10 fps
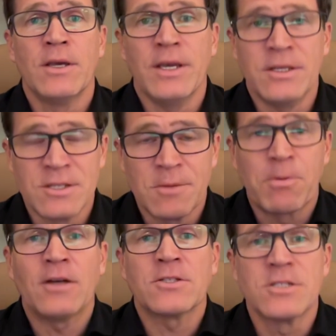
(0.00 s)
is in the
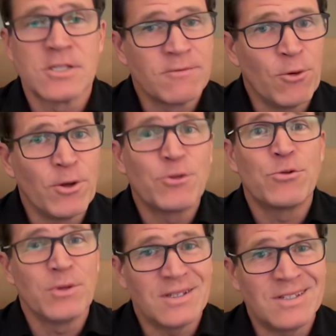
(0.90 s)
process of going
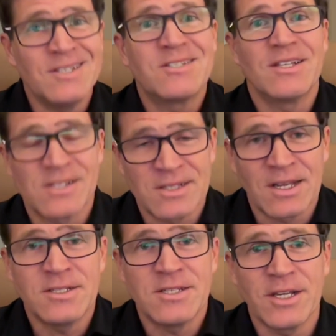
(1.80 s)
through the
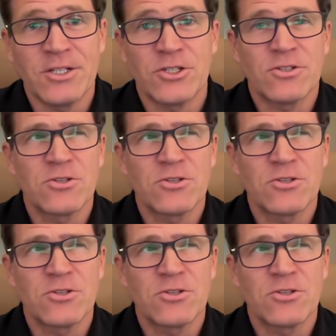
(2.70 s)
desensitization,